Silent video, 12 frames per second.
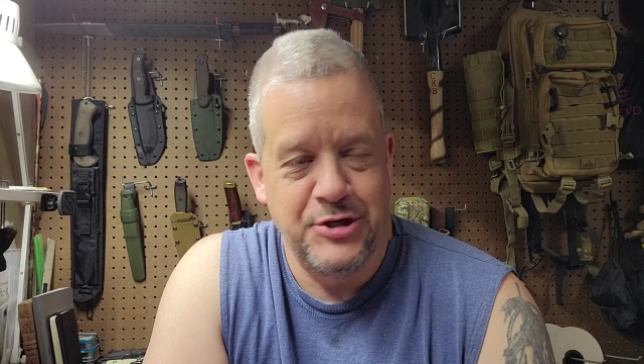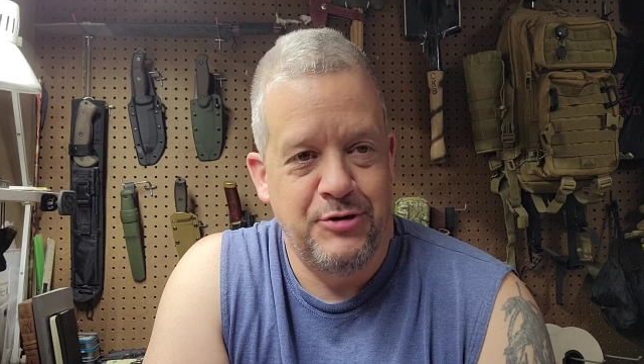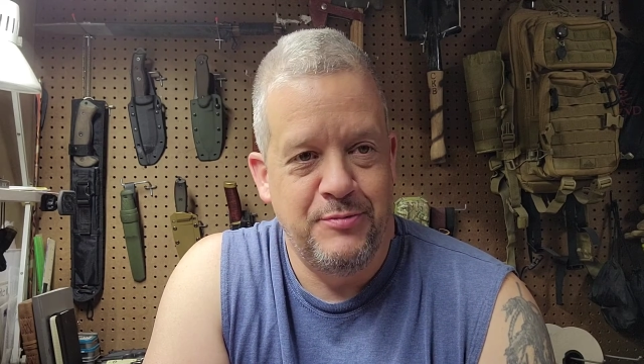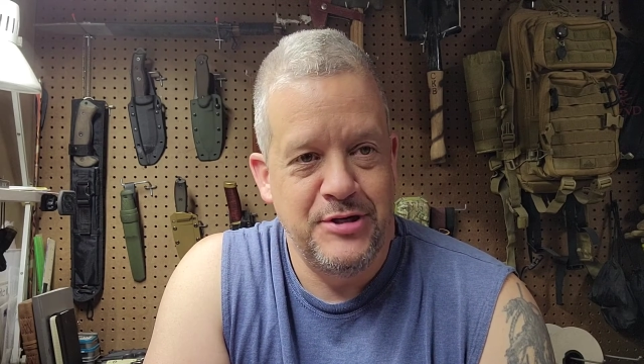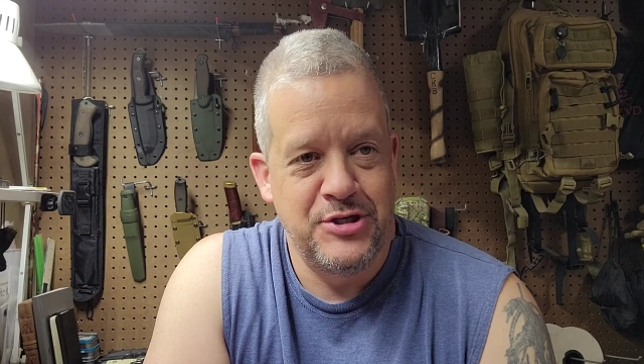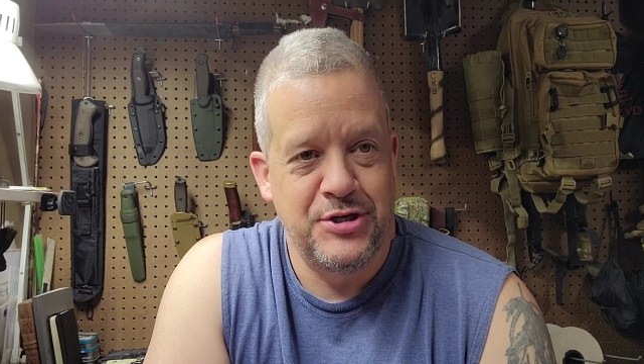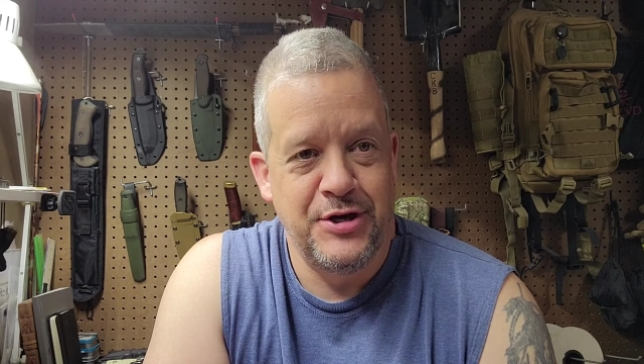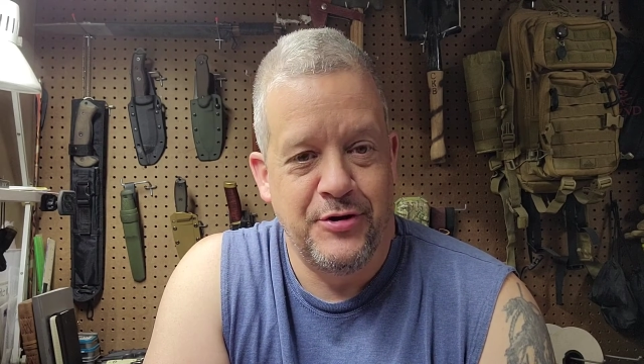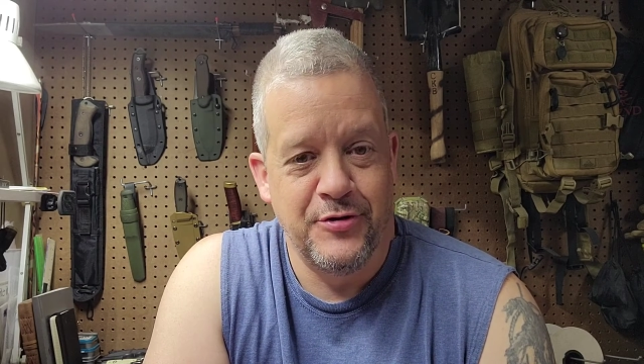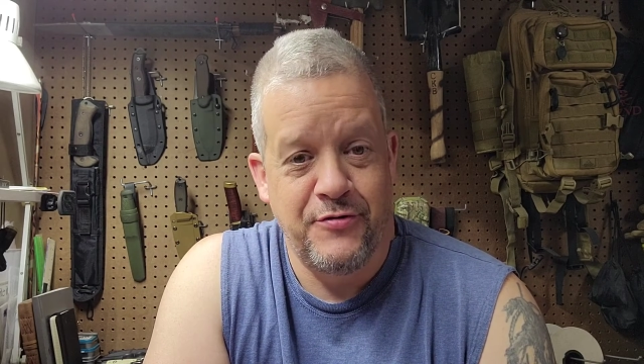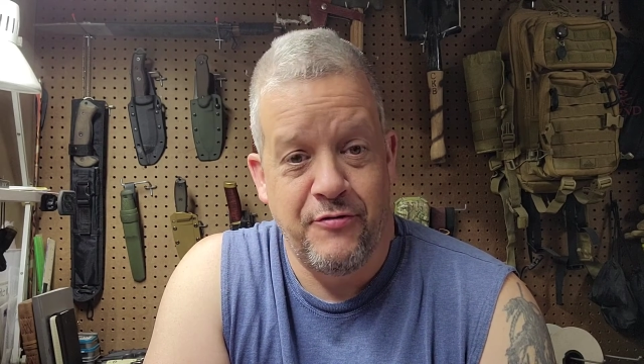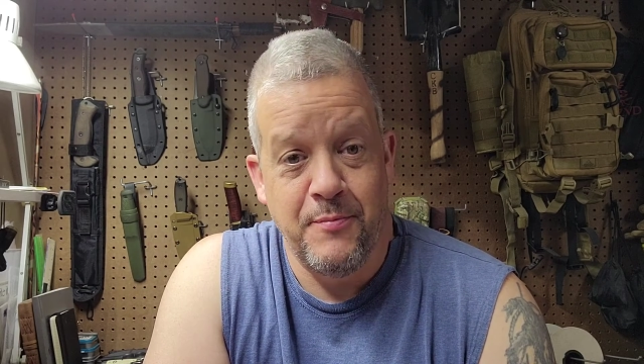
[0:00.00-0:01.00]
gentleman's
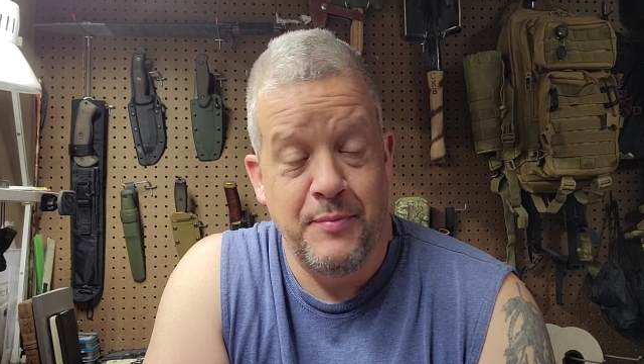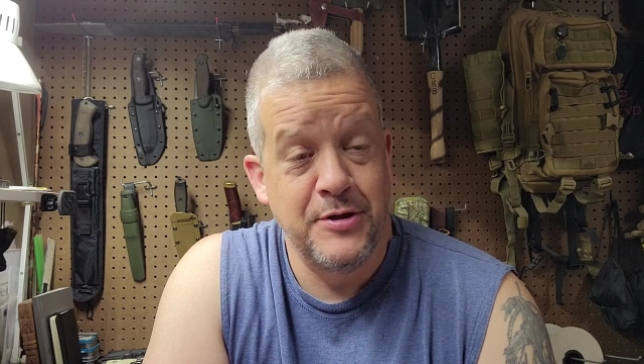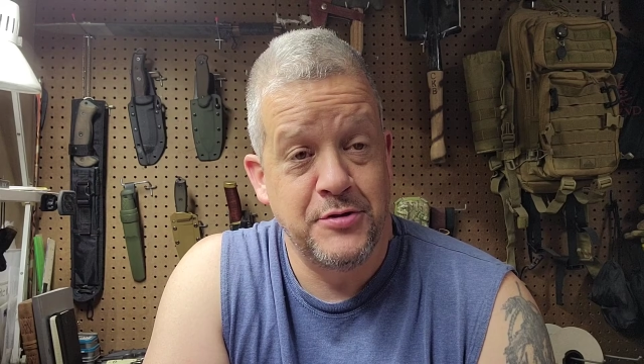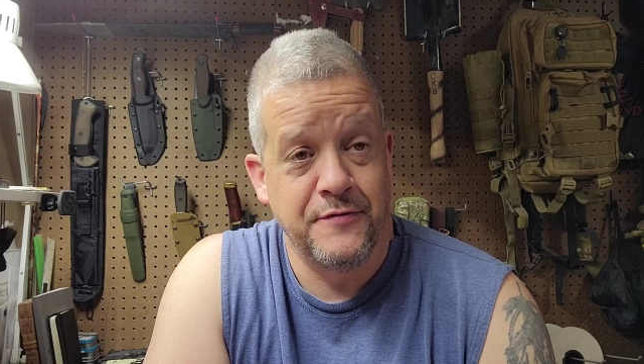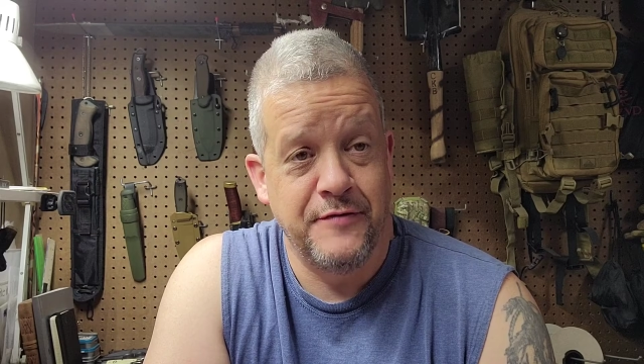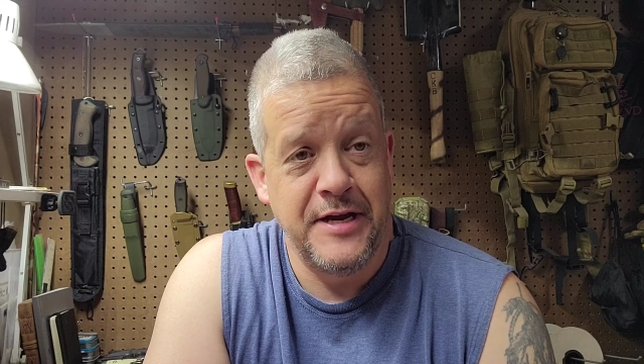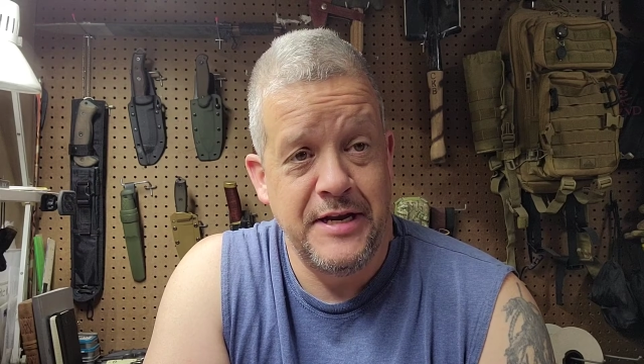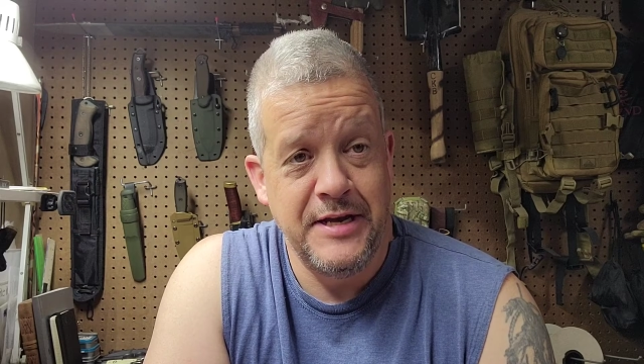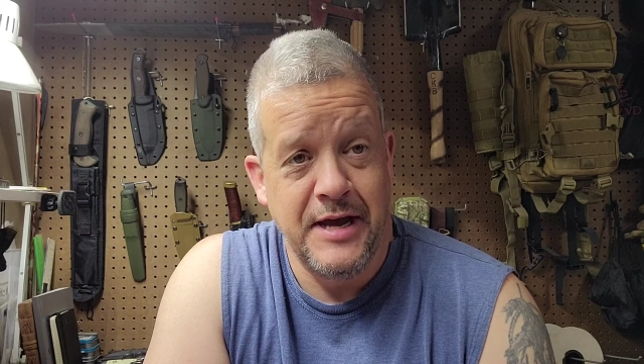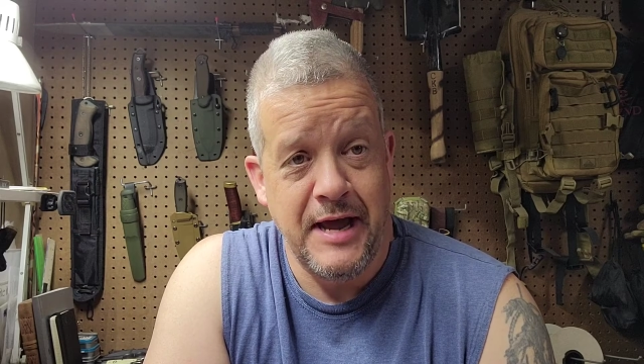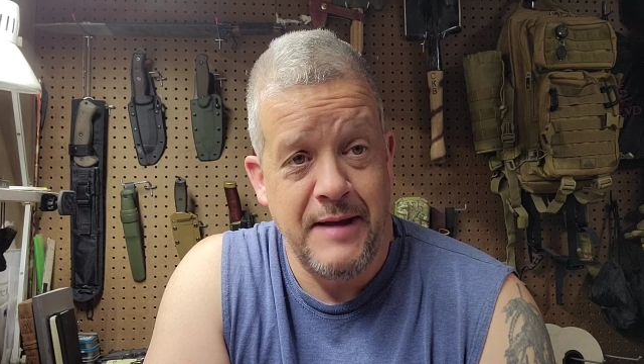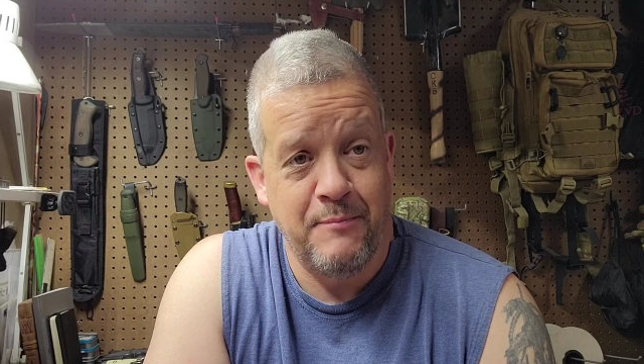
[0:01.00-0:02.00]
stickers from
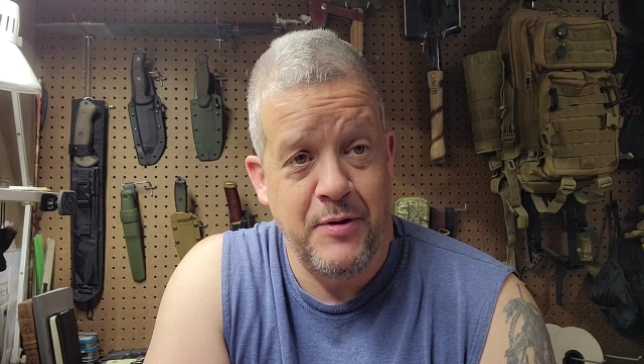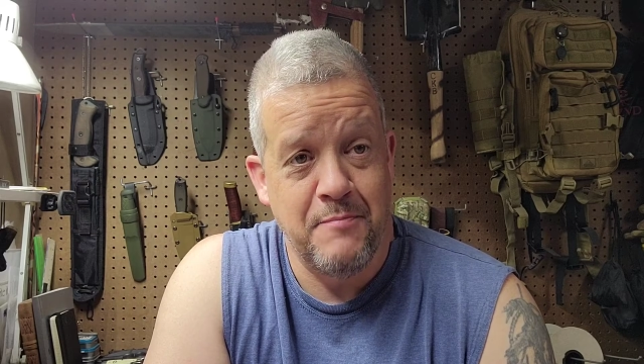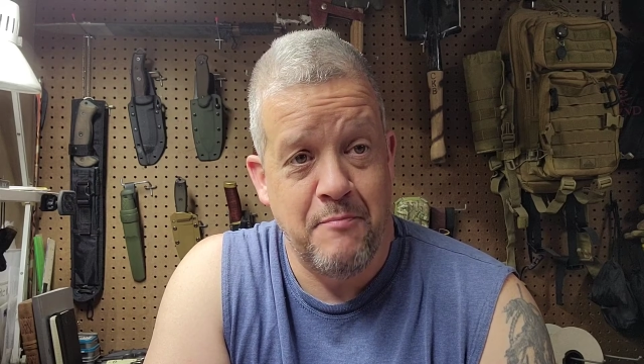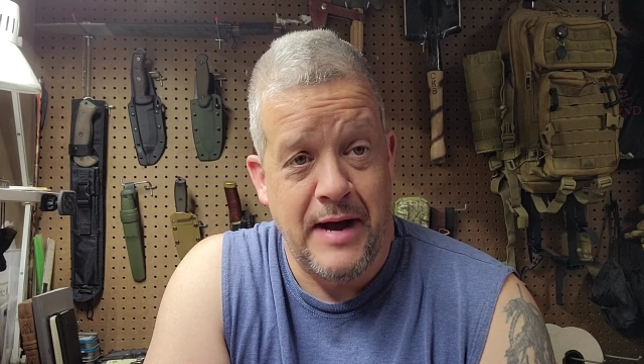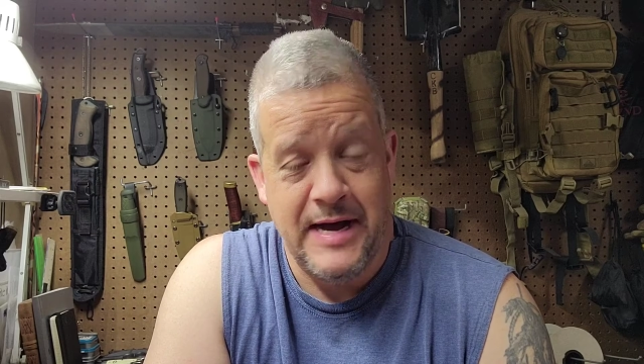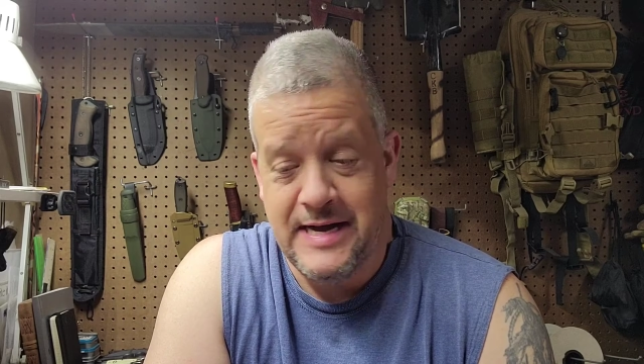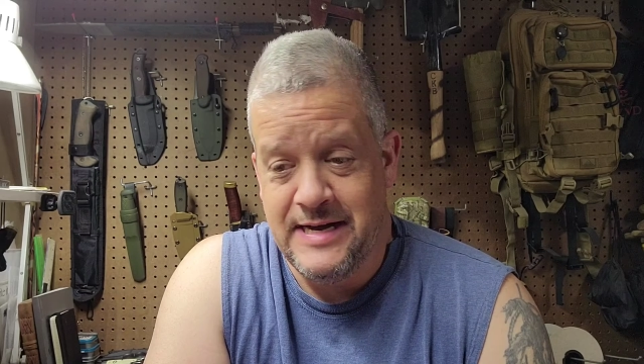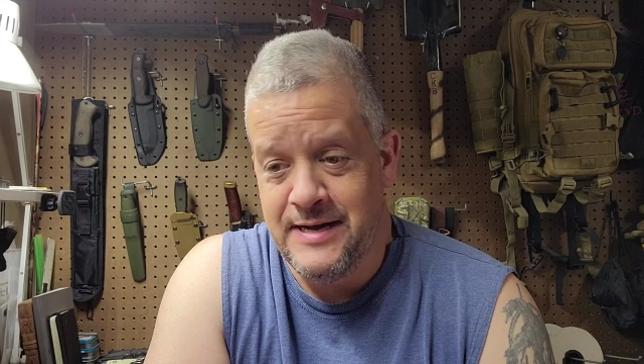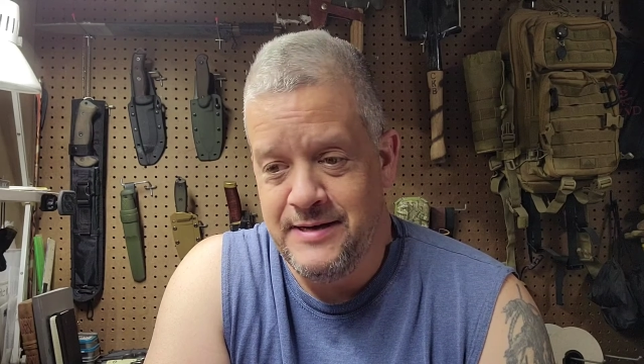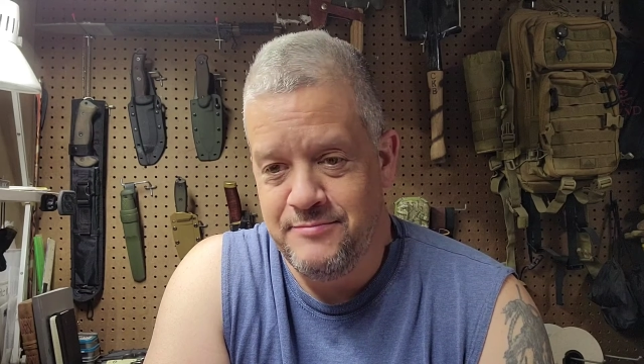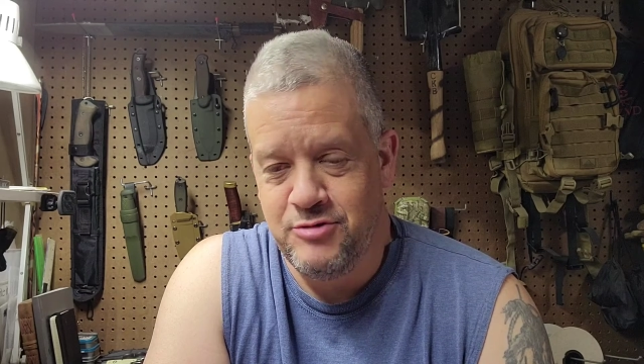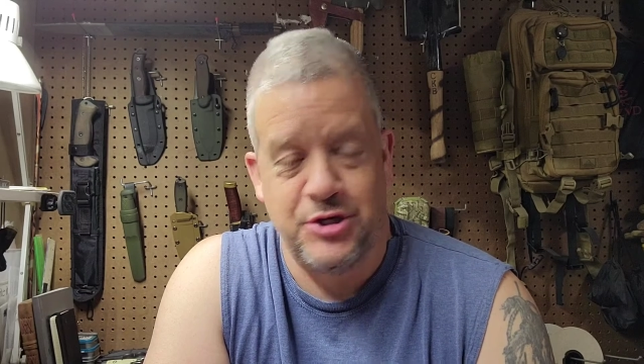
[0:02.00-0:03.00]
Pennsylvania and put my